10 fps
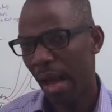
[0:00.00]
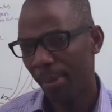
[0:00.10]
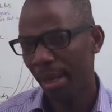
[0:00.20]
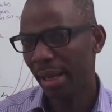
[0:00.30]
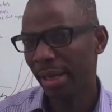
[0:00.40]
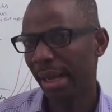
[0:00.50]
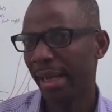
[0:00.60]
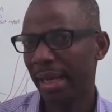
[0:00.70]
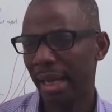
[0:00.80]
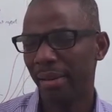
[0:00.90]
I better get
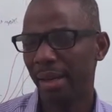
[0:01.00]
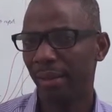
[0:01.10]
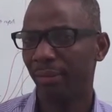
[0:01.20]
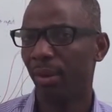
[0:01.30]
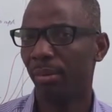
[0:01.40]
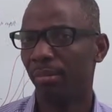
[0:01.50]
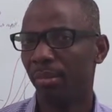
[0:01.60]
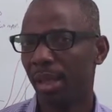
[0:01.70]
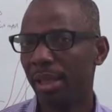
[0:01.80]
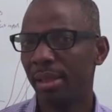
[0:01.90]
clarity from
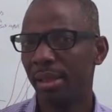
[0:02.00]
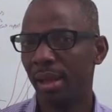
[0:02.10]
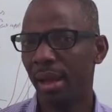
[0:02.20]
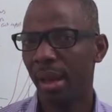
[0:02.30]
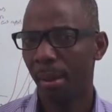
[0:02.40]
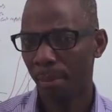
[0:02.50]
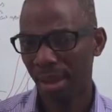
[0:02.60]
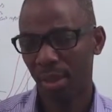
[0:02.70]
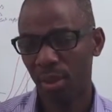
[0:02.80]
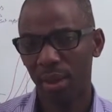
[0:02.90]
this
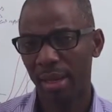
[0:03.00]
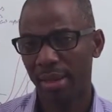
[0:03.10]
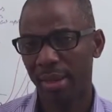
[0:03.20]
particular